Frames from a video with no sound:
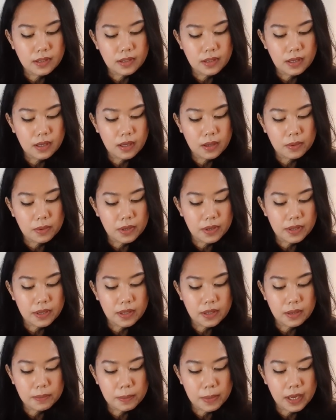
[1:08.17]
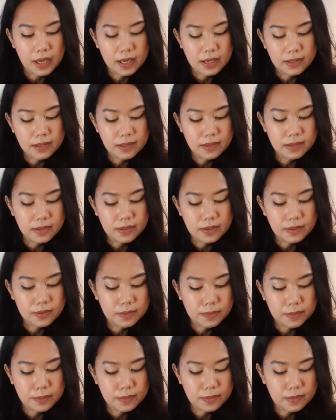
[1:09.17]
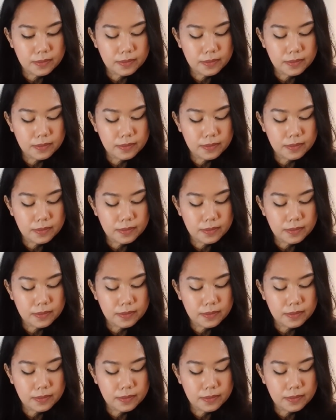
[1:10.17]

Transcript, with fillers: Let's see, how are they in the past?